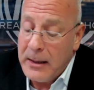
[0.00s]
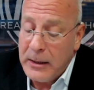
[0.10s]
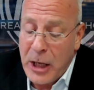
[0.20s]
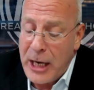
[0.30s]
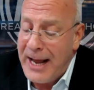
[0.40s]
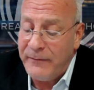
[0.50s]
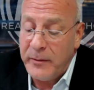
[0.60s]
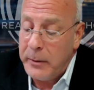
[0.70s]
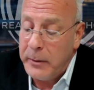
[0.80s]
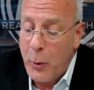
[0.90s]
gonna have to
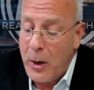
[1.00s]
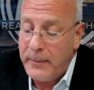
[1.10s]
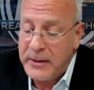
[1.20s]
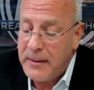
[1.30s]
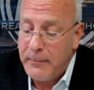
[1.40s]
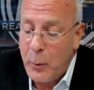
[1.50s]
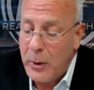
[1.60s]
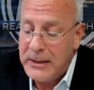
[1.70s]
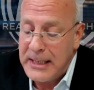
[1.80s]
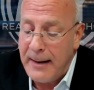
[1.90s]
blow up at some
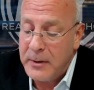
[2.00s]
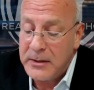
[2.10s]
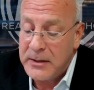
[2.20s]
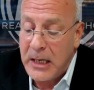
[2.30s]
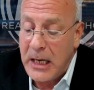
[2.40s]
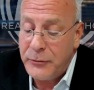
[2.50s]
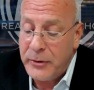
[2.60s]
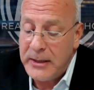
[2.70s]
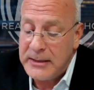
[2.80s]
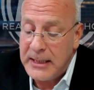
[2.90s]
point in time because the
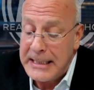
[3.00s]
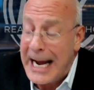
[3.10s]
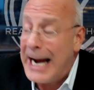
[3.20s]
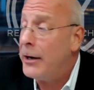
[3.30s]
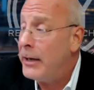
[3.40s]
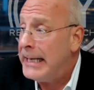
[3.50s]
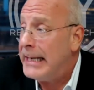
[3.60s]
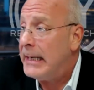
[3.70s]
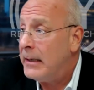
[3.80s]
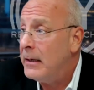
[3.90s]
country is in dire
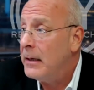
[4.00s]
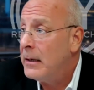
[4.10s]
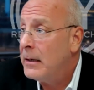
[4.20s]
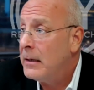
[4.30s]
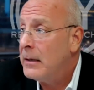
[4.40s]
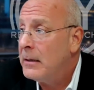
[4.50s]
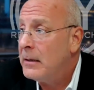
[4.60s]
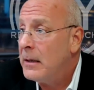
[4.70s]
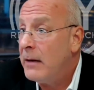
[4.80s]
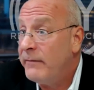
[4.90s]
need
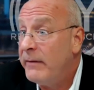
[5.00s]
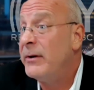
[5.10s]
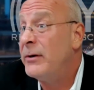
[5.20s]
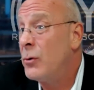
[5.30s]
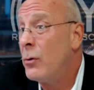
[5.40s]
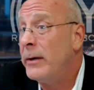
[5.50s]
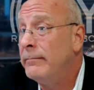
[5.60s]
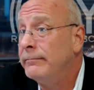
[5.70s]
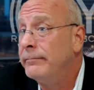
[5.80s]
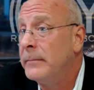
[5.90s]
of inventory.
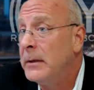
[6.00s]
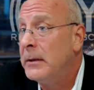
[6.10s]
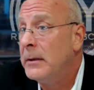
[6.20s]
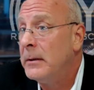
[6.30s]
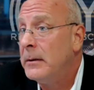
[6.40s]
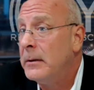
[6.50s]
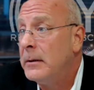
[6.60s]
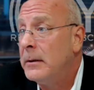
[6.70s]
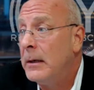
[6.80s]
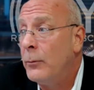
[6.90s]

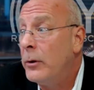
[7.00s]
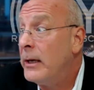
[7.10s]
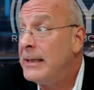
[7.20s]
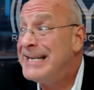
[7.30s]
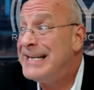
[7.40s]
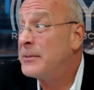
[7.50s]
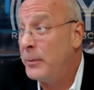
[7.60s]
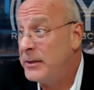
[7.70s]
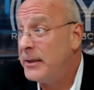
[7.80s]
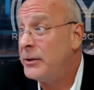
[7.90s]
We're in a
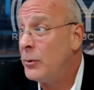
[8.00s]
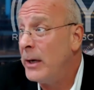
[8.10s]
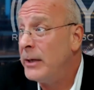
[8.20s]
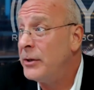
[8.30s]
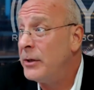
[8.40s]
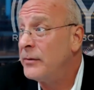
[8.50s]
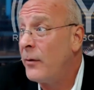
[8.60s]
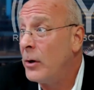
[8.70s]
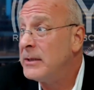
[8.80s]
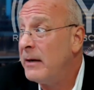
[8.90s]
desperate situation as
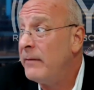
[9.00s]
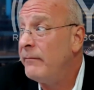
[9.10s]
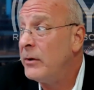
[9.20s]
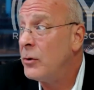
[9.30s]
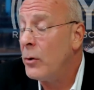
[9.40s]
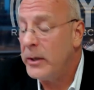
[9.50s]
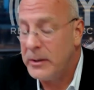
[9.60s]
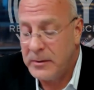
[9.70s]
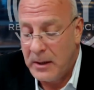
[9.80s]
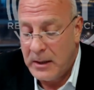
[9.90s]
far as inventory
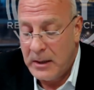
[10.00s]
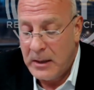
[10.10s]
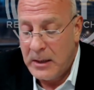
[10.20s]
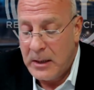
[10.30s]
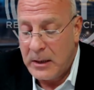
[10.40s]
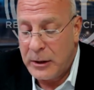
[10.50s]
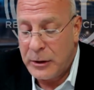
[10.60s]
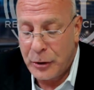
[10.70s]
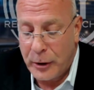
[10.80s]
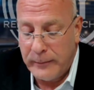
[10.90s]
is
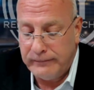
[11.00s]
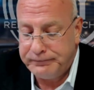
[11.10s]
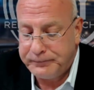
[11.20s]
concerned.